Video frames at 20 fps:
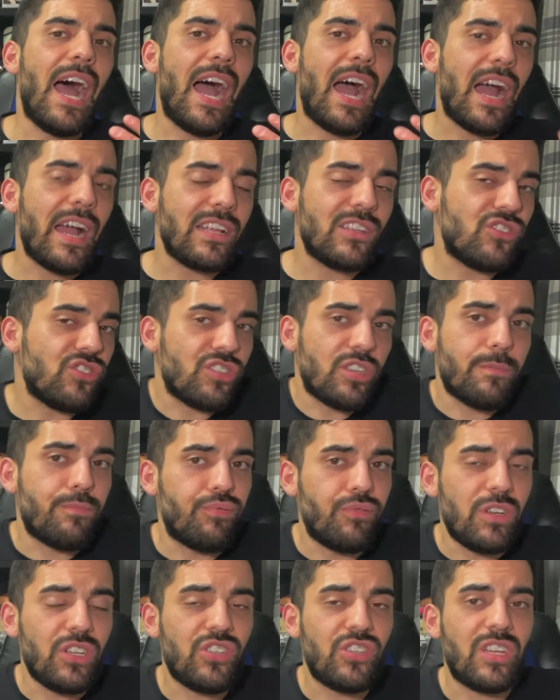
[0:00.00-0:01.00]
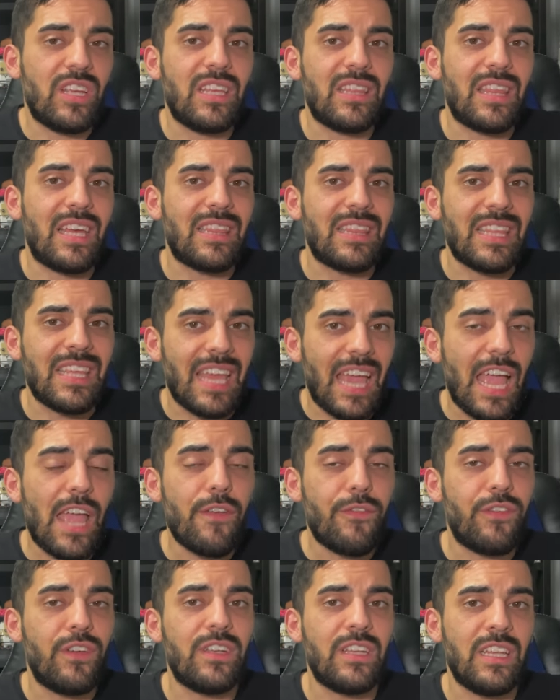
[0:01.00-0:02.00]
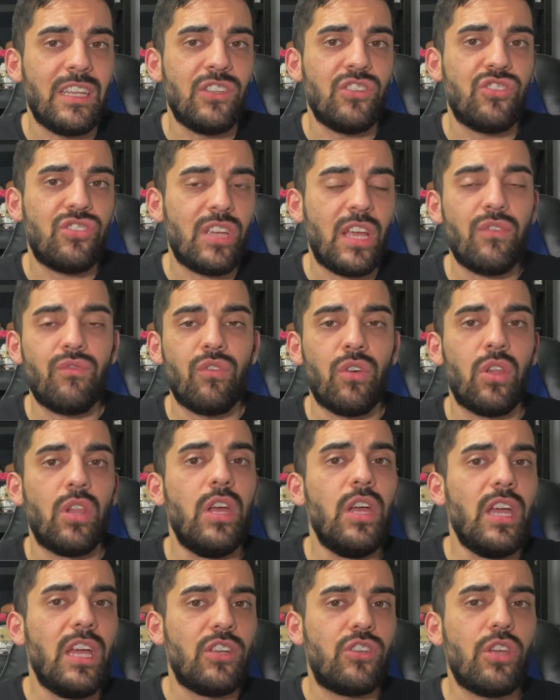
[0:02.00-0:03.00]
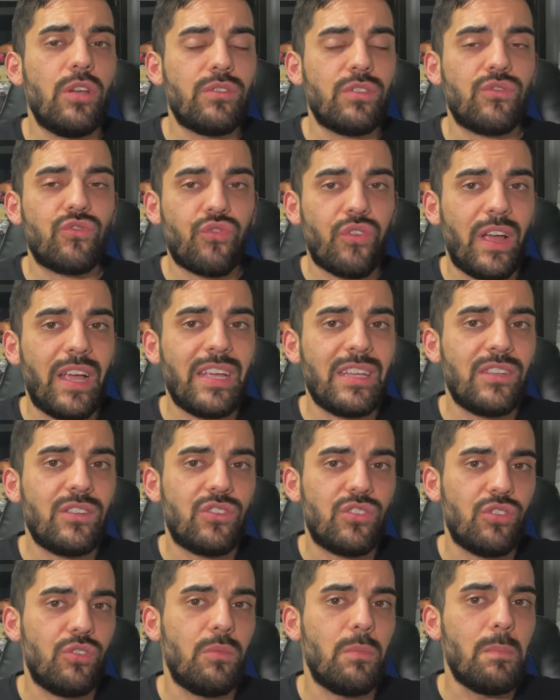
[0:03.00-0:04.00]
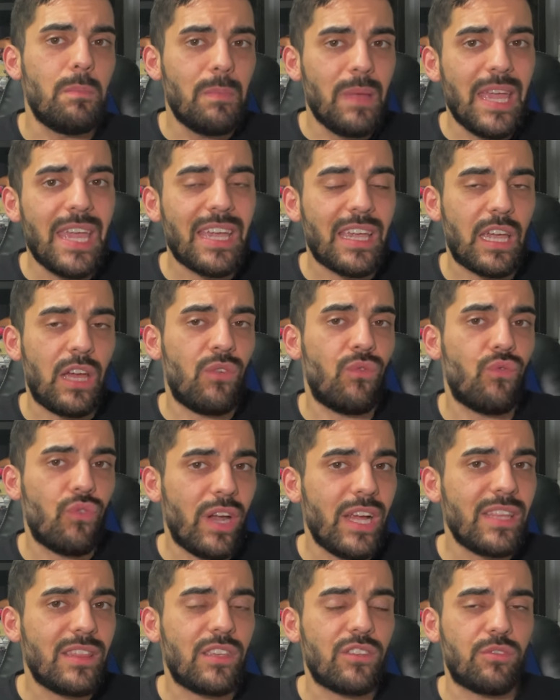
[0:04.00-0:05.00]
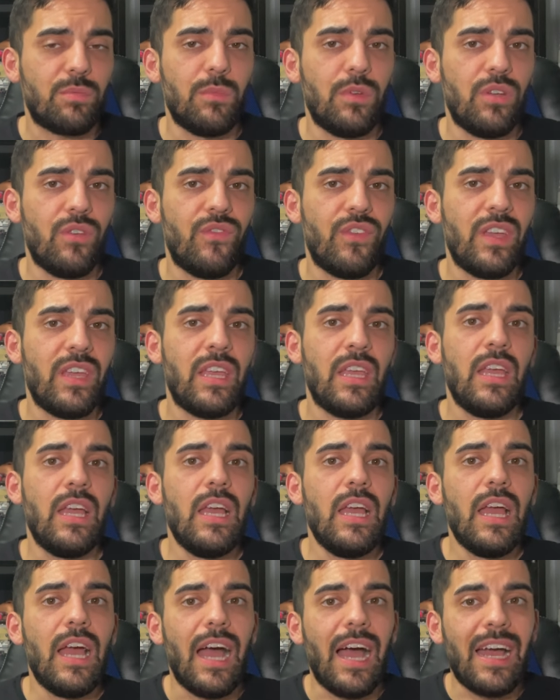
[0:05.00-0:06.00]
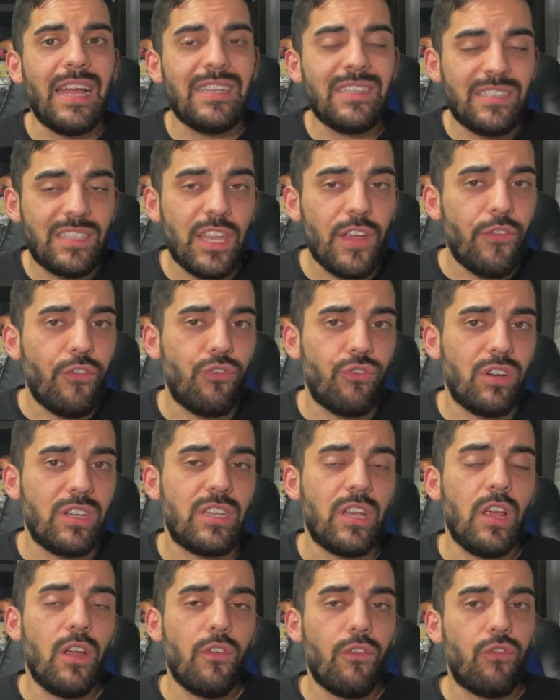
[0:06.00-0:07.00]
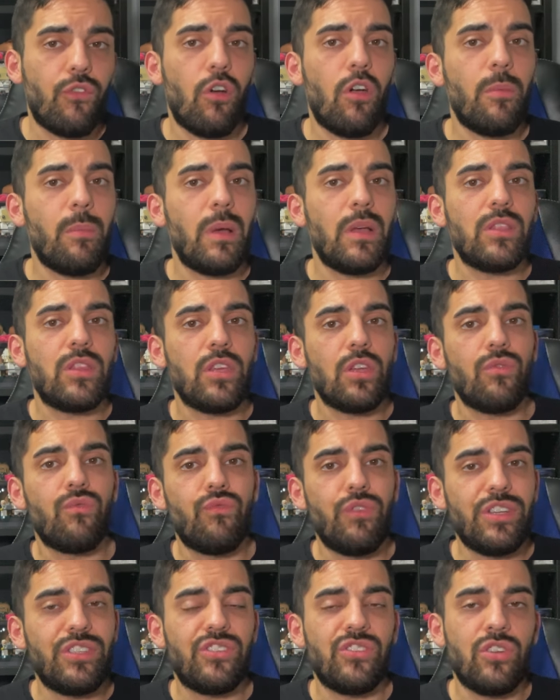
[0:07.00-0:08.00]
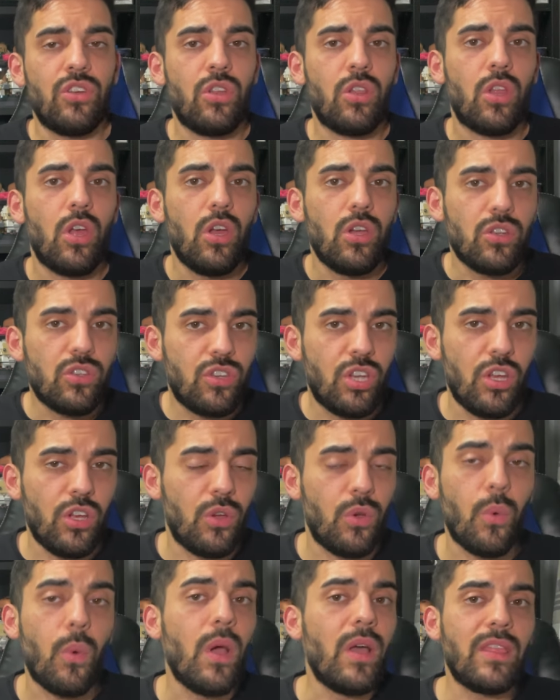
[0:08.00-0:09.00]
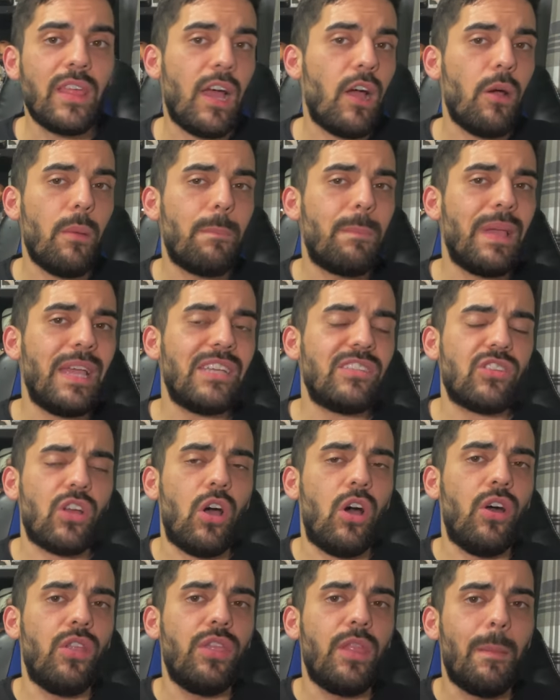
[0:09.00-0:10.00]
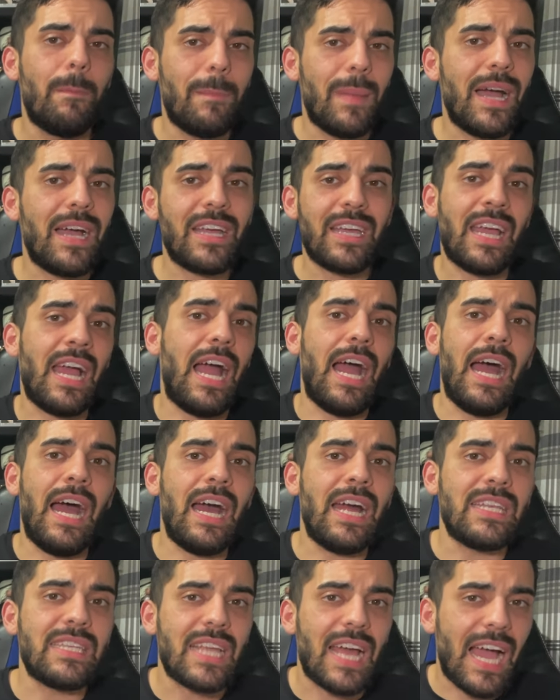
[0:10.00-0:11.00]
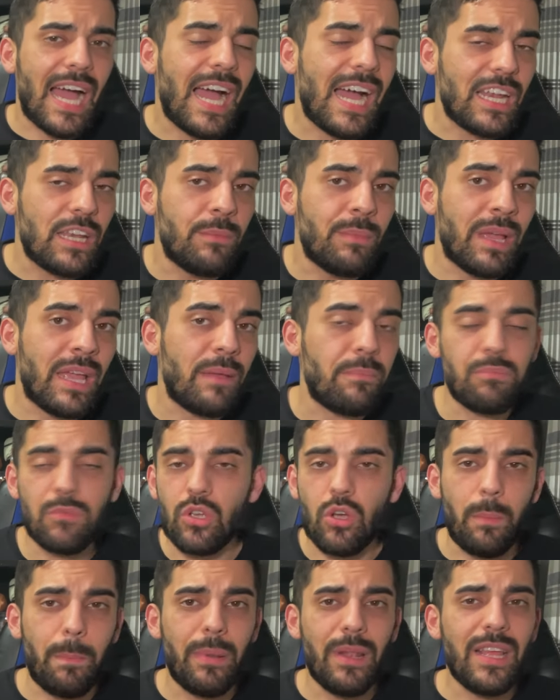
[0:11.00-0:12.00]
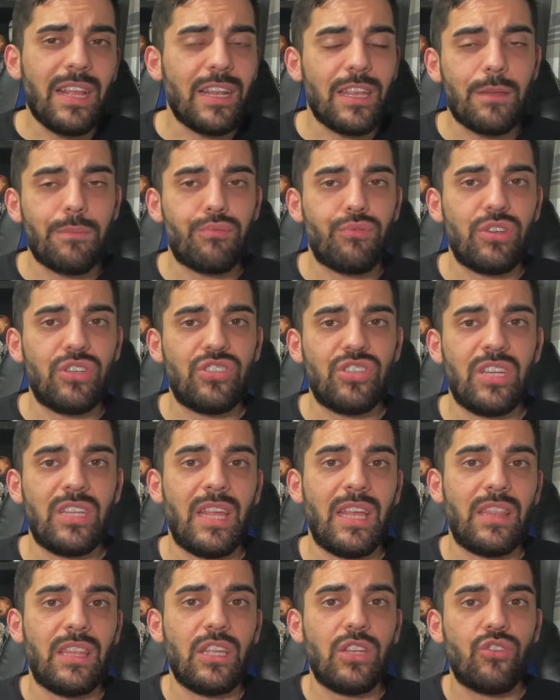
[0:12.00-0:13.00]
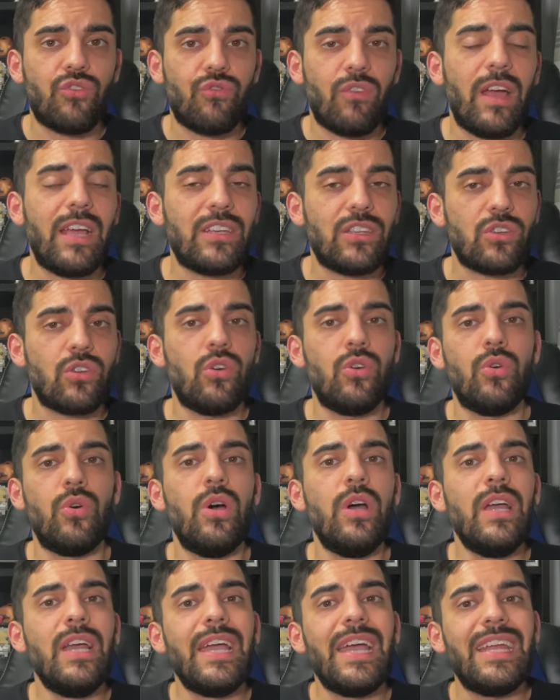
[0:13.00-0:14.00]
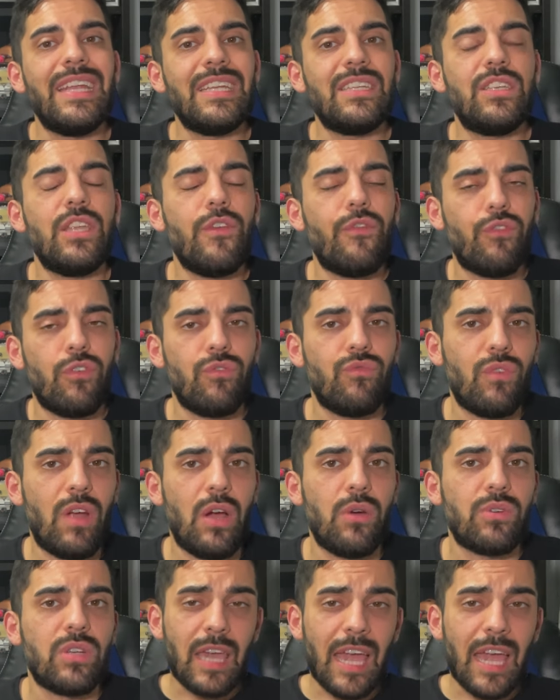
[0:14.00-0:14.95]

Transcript: I just appreciate that the effort in general, in terms of trying to make and write this movie and differ it from the original two that are based on the manga and anime. Completely appreciate that they tried to go in a different route.